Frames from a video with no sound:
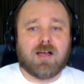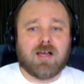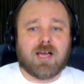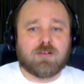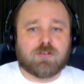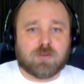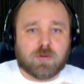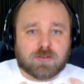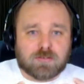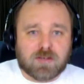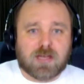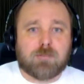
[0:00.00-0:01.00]
And so it's
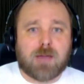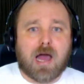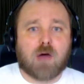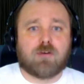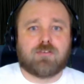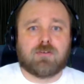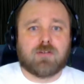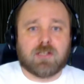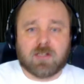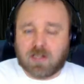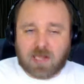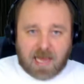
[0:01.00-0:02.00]
very powerful,
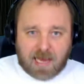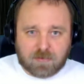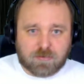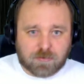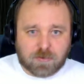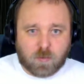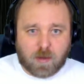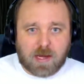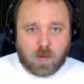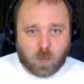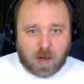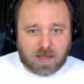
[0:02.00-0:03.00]
it'll last for quite
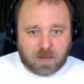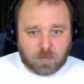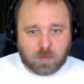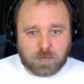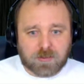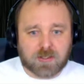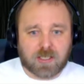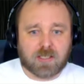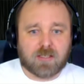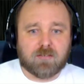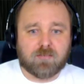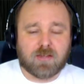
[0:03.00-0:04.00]
a while, we would
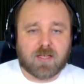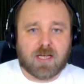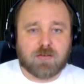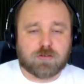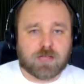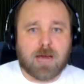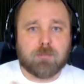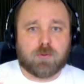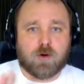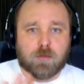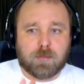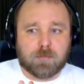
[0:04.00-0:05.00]
think, and so that
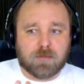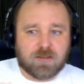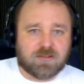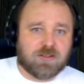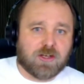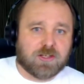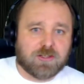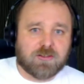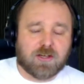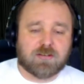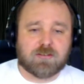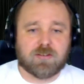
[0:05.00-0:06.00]
problem is done and
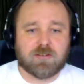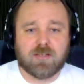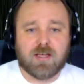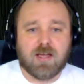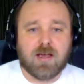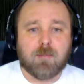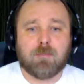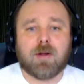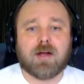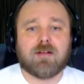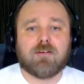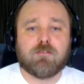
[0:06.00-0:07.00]
dusted.
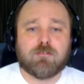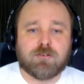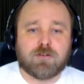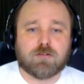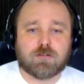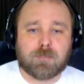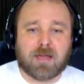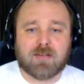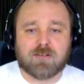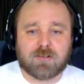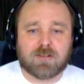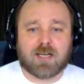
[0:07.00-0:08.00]
But Phil
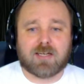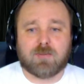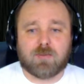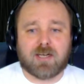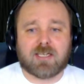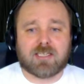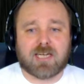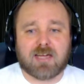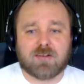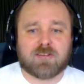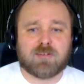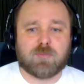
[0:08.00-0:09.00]
Spencer kind of
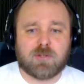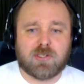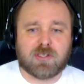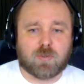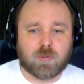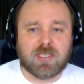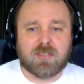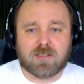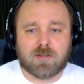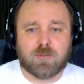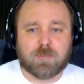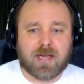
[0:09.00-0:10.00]
recognizes that, well, look, we need to
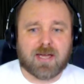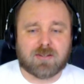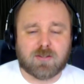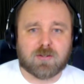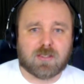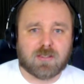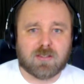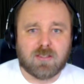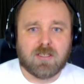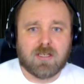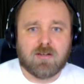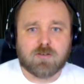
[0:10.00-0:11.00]
go back to
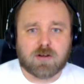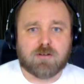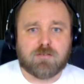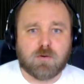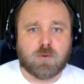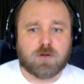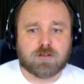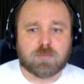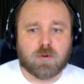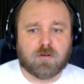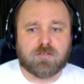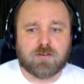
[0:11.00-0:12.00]
try to focus
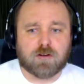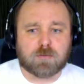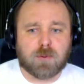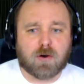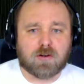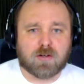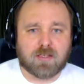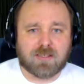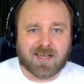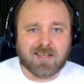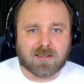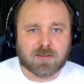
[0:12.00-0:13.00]
more first-party
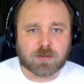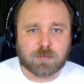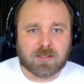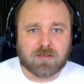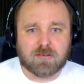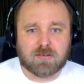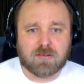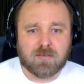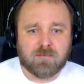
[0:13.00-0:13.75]
titles, because,